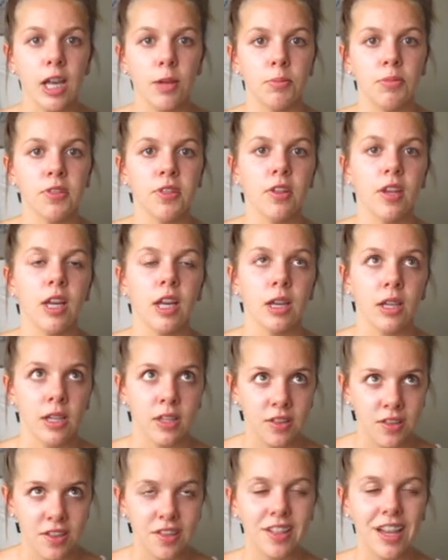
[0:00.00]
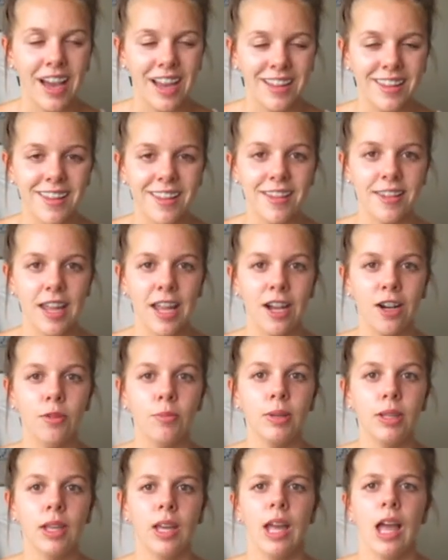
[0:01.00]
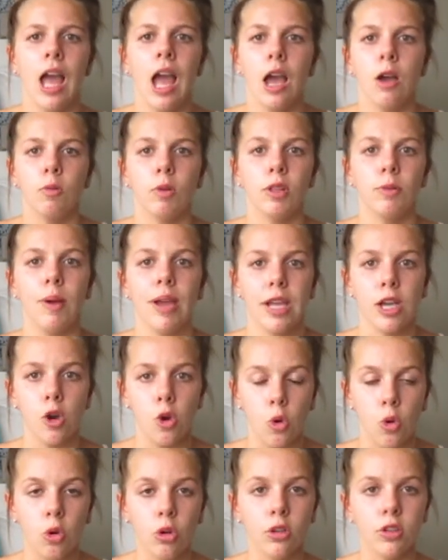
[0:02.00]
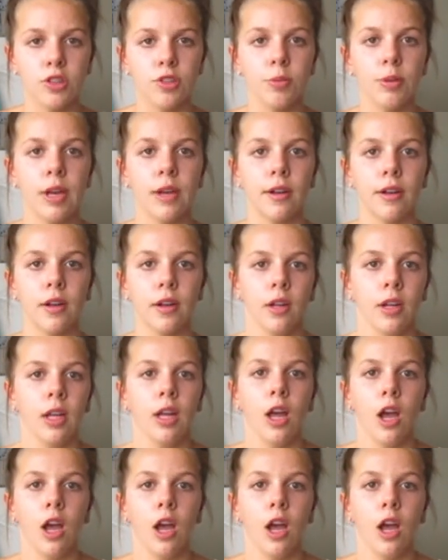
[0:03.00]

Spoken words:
exercises to help me with my core, to be able to